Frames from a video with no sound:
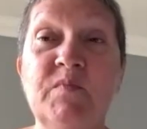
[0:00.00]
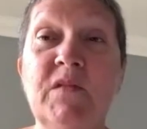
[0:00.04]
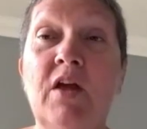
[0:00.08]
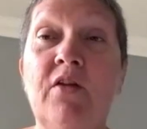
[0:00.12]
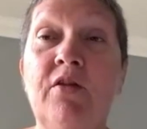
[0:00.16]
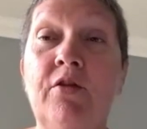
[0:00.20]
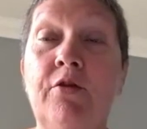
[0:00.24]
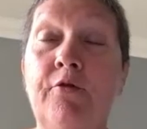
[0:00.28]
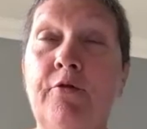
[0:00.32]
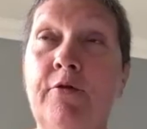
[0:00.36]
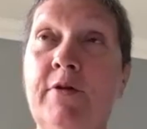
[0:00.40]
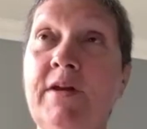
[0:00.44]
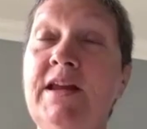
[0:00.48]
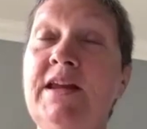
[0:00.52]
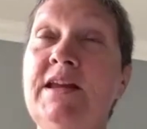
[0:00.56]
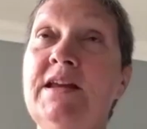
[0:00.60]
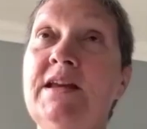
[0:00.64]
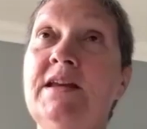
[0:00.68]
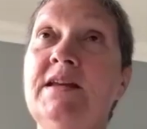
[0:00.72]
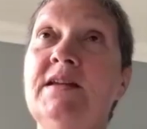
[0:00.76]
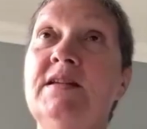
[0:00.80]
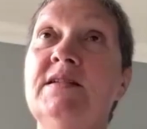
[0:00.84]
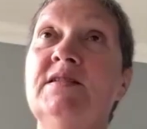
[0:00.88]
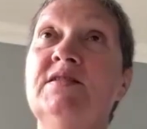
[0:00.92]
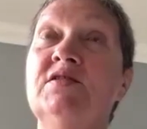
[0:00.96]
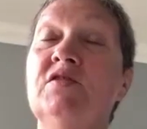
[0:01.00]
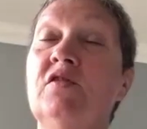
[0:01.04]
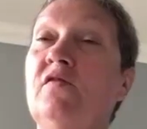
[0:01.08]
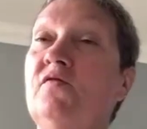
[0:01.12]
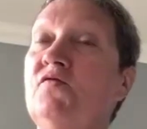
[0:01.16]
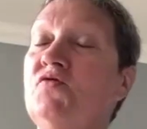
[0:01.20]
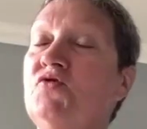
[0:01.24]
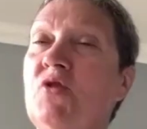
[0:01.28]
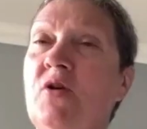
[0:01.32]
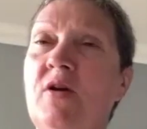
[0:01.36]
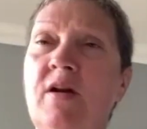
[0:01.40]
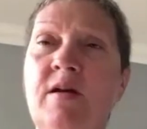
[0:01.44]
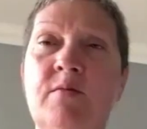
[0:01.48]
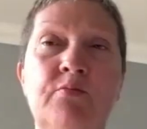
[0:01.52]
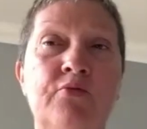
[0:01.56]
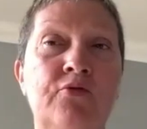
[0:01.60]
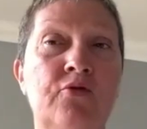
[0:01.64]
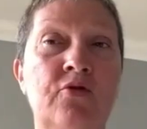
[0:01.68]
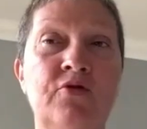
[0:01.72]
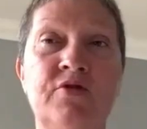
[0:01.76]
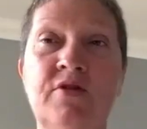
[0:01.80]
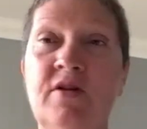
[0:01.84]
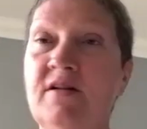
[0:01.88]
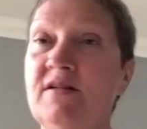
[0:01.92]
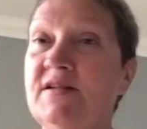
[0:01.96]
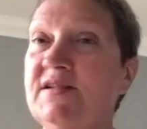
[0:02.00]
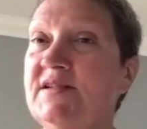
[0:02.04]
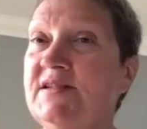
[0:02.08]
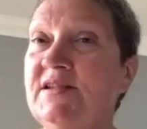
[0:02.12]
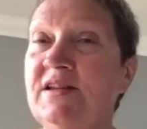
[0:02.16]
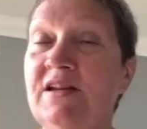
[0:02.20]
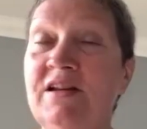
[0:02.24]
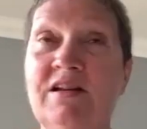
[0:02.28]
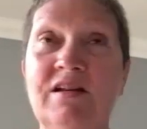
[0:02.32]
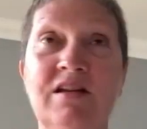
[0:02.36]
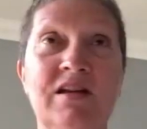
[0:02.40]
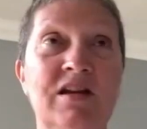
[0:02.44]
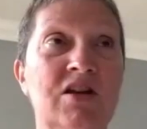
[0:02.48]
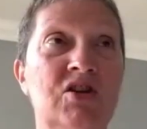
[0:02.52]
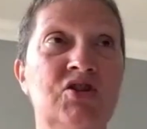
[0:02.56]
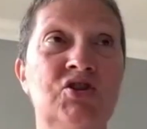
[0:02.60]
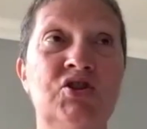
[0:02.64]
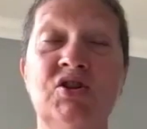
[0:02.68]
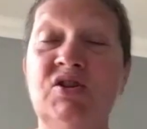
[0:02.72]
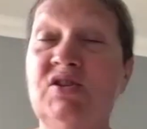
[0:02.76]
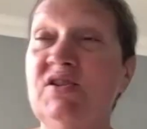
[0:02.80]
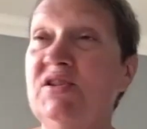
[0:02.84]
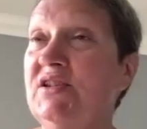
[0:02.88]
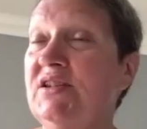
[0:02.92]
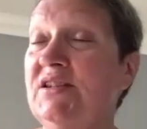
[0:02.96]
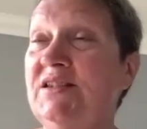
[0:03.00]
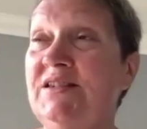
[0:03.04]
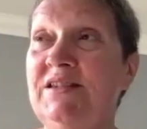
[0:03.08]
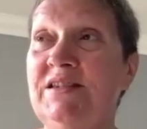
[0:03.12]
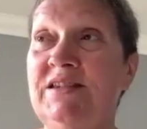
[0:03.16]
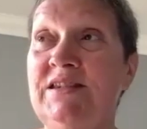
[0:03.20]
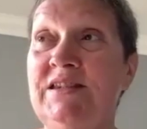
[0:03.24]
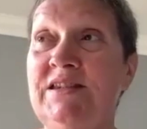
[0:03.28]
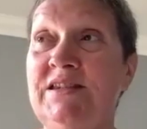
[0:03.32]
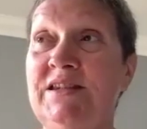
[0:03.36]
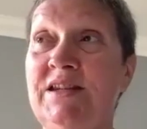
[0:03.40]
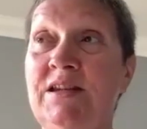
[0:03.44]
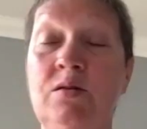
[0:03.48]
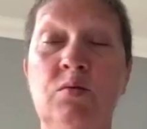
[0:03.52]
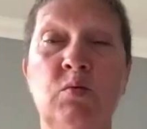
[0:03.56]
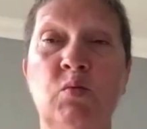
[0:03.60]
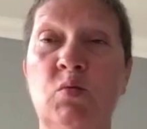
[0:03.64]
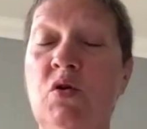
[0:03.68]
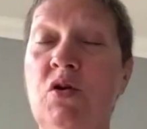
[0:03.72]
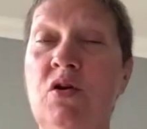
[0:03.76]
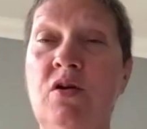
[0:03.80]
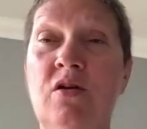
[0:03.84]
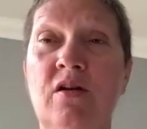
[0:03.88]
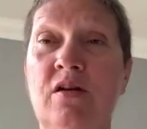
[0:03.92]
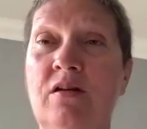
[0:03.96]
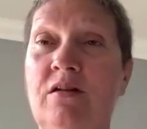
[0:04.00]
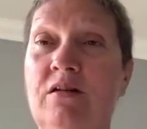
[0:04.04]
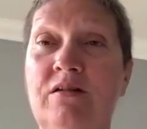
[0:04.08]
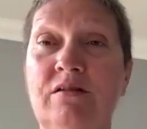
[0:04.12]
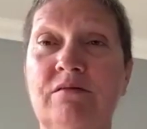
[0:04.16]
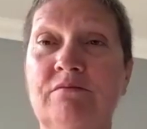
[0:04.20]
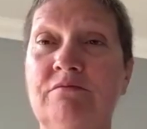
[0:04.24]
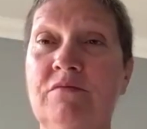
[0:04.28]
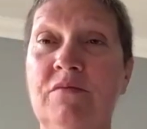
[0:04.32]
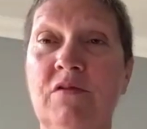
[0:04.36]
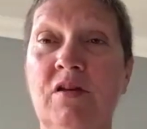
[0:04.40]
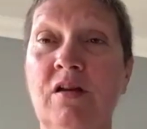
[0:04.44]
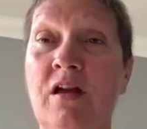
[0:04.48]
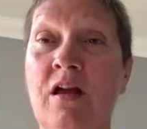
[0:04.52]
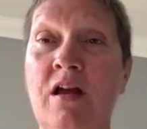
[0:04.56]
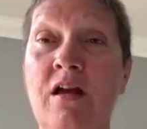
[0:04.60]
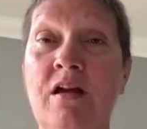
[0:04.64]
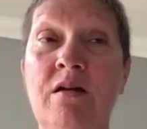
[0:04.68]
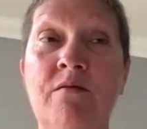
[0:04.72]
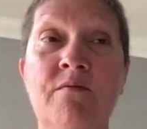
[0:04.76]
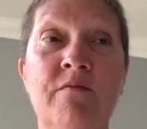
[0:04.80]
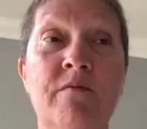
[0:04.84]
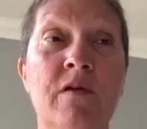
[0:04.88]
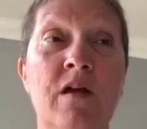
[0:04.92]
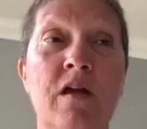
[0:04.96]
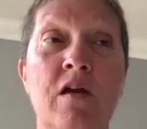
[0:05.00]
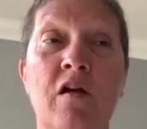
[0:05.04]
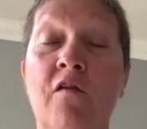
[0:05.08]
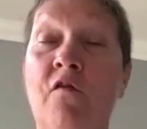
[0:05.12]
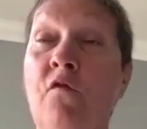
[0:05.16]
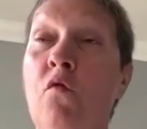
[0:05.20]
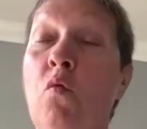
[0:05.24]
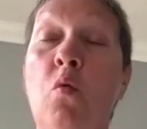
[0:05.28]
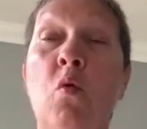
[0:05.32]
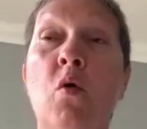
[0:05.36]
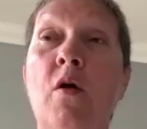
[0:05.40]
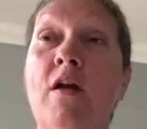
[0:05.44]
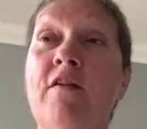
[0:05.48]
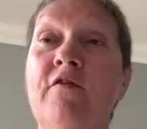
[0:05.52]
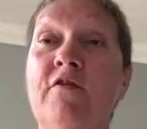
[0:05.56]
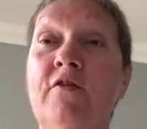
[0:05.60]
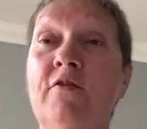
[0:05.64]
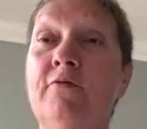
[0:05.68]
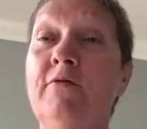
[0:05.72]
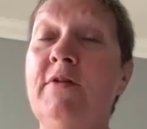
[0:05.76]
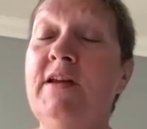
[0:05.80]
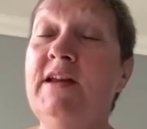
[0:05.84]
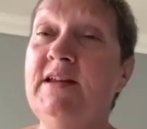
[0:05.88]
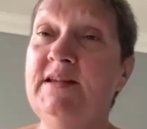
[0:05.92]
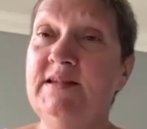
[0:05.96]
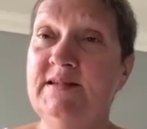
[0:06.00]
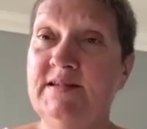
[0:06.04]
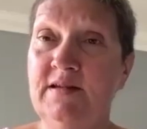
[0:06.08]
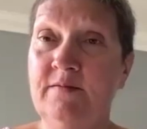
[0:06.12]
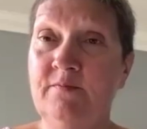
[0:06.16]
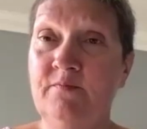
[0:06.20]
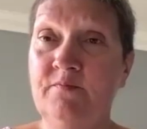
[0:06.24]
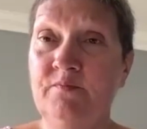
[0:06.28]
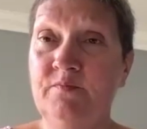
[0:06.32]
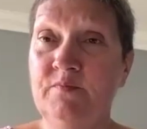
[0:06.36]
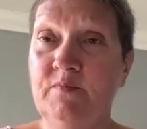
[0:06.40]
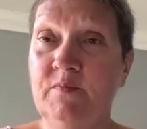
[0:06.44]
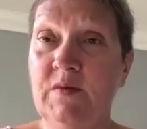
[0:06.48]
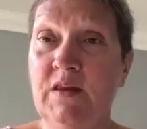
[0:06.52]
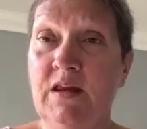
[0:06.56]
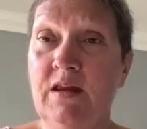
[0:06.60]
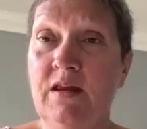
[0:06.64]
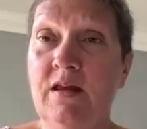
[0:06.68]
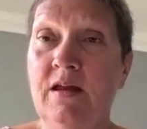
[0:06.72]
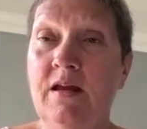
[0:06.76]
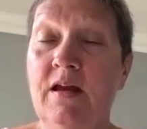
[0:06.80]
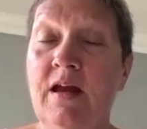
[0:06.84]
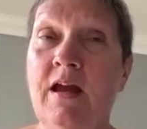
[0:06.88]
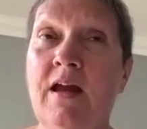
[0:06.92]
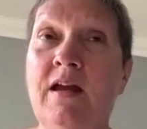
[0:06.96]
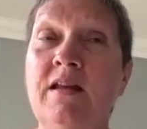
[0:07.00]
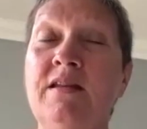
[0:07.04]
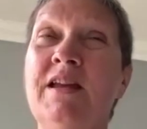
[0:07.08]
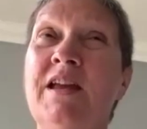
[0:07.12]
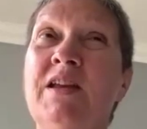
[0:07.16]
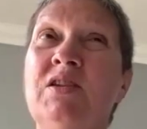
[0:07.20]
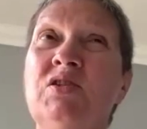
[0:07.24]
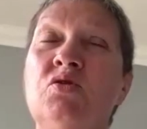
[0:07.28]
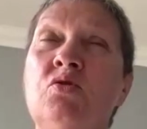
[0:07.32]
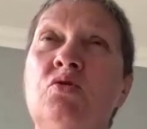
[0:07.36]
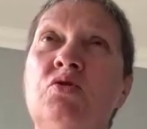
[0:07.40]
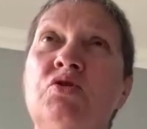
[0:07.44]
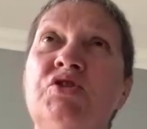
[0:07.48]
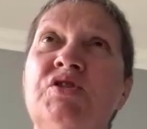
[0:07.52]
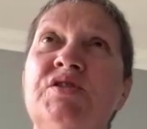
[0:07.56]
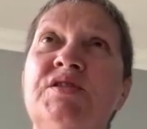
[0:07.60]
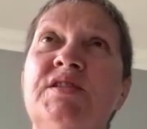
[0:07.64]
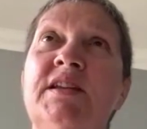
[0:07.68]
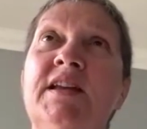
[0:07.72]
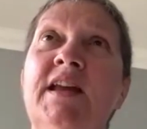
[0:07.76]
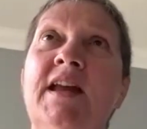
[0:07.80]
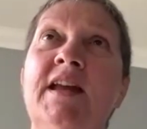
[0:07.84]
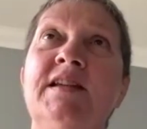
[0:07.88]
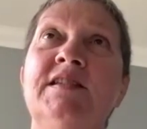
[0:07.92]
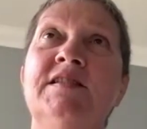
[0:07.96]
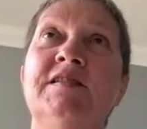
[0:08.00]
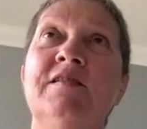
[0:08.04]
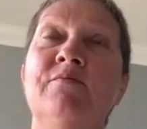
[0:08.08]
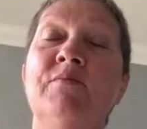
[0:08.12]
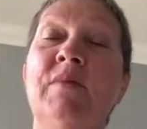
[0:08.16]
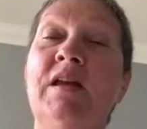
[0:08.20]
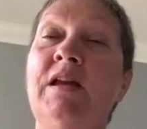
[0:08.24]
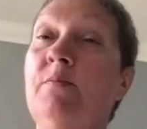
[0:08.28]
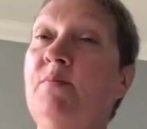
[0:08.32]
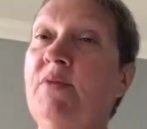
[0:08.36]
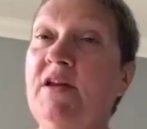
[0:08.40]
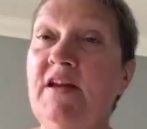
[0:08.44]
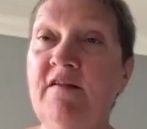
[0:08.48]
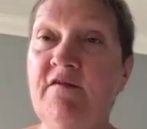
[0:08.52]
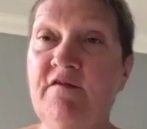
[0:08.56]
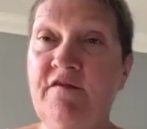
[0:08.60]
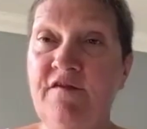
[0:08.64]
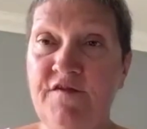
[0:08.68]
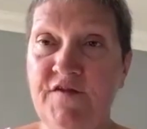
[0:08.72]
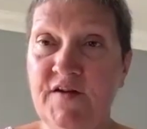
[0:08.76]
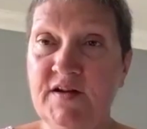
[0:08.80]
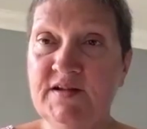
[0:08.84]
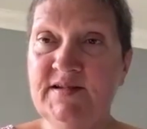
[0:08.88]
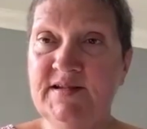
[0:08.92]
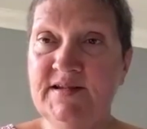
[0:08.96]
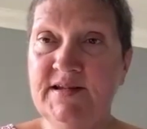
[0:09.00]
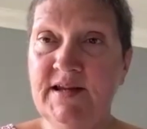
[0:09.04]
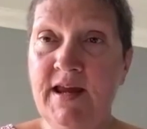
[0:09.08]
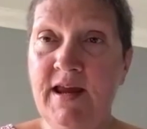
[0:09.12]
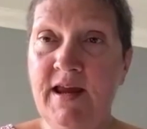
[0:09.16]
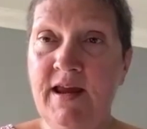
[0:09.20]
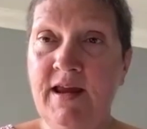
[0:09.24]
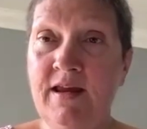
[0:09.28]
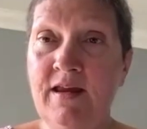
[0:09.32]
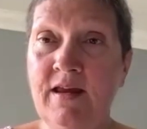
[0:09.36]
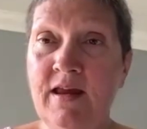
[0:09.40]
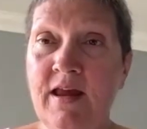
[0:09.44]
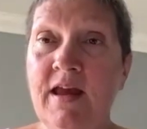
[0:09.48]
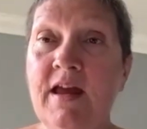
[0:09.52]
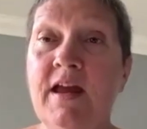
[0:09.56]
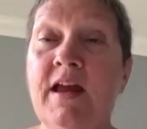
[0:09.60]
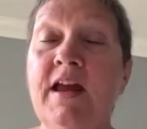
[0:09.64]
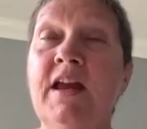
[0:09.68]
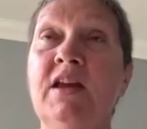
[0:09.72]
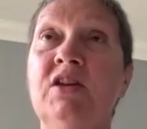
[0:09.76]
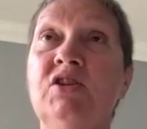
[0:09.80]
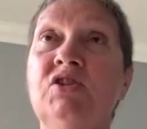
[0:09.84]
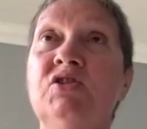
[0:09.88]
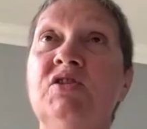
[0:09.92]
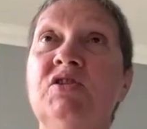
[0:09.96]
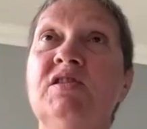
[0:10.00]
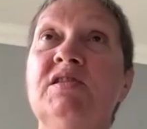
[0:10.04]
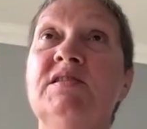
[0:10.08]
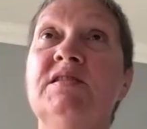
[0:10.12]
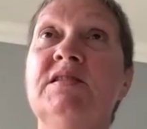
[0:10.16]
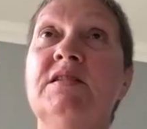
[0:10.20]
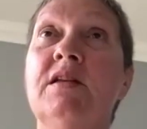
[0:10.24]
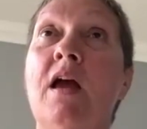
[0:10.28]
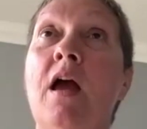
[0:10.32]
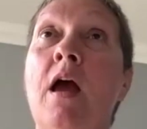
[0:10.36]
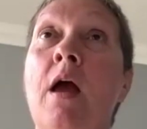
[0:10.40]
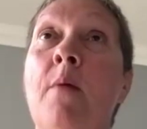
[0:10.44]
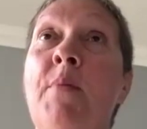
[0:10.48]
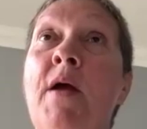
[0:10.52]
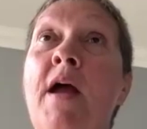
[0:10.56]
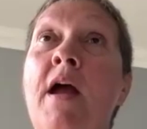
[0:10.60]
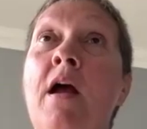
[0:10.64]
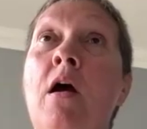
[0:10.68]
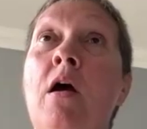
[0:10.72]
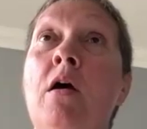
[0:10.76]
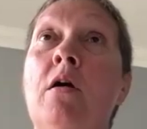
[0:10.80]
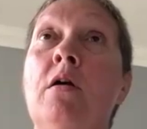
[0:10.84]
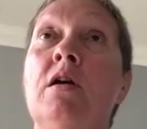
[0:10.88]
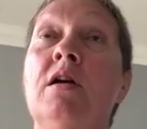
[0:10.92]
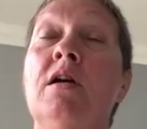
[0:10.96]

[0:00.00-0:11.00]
three years of trying products that just didn't work um, for whatever reason. And it's not just a case of me being fussy, it's just about